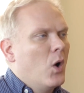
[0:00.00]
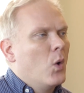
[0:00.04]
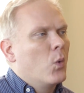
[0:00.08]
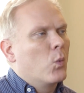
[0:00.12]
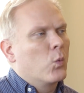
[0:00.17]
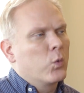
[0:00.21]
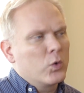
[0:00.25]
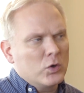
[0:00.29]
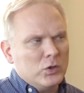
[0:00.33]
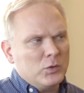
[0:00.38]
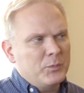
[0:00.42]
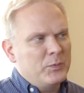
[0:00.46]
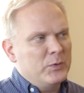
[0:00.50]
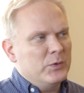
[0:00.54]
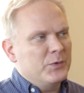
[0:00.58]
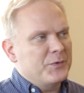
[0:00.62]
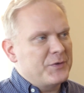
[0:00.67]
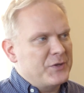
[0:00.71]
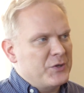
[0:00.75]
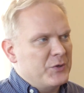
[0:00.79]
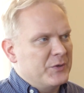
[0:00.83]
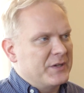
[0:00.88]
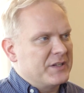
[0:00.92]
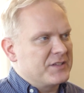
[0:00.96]
Whirlpool
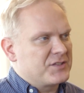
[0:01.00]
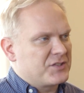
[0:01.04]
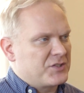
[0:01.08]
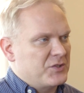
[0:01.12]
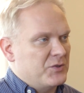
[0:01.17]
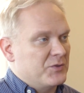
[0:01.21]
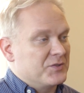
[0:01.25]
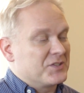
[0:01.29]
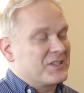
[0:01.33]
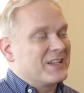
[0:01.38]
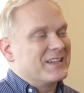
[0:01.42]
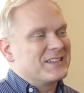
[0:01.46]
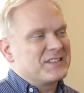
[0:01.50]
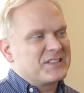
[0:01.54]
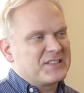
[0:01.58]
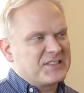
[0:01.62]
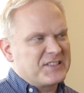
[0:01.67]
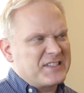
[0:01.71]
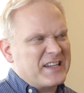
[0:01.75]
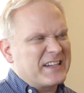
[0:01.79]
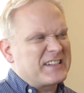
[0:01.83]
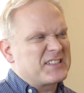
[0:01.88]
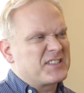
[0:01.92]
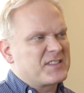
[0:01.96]
units use
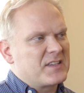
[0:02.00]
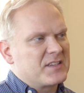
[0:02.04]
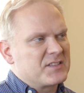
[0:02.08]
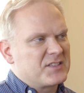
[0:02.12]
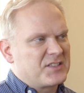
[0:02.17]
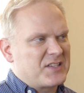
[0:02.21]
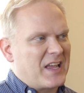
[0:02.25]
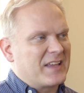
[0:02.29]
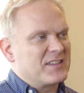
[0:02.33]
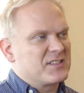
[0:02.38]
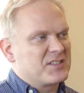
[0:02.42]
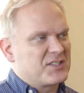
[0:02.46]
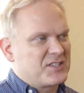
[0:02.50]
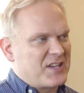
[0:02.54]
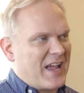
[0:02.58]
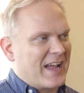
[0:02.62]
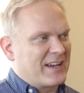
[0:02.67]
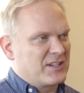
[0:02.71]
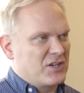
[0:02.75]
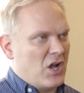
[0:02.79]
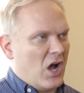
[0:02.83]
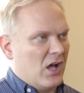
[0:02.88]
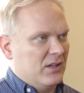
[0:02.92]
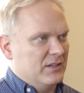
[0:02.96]
sixth sense
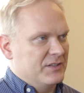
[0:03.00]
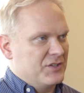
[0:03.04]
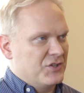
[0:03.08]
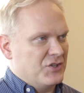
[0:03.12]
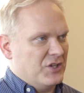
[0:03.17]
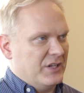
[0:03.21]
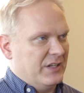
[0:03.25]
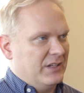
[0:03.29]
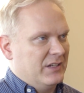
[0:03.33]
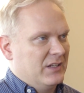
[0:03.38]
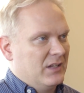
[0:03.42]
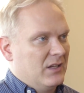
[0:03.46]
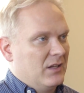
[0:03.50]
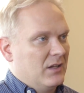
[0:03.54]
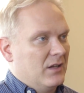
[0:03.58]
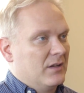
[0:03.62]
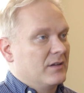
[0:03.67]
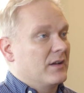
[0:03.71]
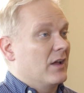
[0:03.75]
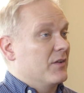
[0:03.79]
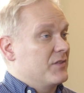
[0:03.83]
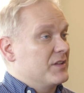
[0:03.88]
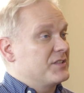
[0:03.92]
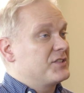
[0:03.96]
technology.
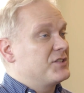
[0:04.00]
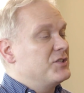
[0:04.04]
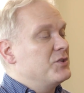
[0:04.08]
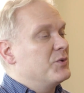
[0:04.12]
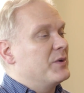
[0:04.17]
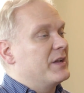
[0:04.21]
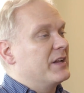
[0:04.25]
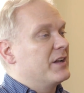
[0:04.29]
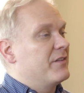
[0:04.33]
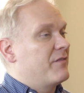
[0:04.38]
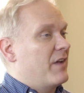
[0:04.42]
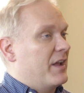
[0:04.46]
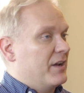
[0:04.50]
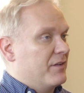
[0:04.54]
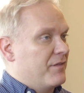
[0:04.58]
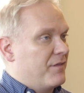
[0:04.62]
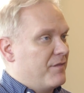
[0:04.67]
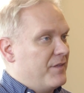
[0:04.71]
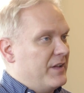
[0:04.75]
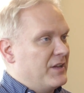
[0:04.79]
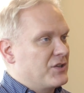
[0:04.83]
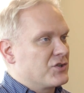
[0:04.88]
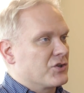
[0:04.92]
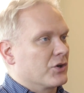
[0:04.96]
Now, this new innovative
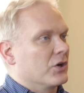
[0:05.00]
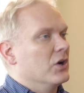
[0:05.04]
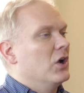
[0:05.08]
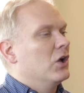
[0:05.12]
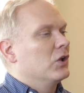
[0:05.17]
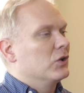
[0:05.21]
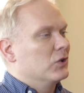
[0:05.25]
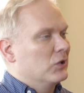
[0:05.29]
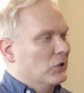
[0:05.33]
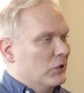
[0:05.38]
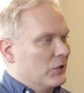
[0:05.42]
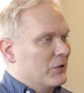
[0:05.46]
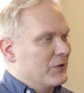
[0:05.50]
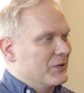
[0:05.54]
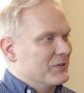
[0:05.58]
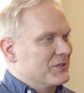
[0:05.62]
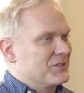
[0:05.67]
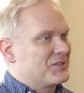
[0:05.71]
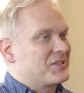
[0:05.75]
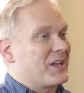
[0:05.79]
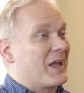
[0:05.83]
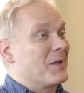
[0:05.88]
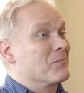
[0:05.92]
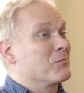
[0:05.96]
feature
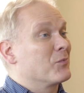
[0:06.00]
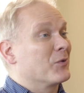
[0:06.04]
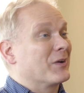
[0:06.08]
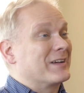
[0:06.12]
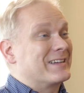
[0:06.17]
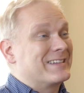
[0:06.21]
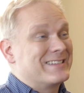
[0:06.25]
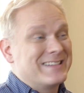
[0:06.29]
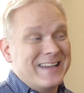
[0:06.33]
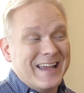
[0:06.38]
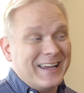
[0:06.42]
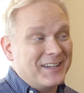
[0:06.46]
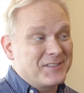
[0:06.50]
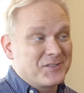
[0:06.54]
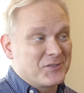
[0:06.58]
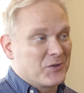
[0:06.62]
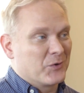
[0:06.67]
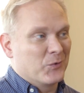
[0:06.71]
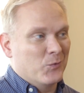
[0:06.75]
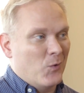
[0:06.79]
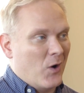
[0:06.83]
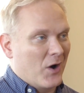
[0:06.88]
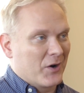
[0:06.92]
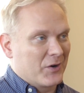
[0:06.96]
learns and predicts
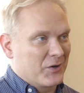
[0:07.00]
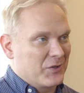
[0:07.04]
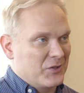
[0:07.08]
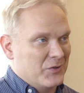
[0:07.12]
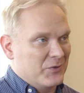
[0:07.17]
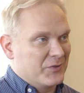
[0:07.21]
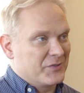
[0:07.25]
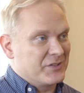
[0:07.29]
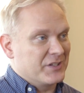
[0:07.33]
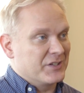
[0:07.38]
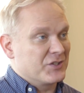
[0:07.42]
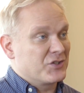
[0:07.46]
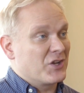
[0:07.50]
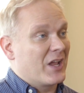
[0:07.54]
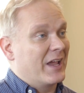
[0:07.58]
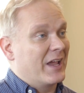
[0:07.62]
your water usage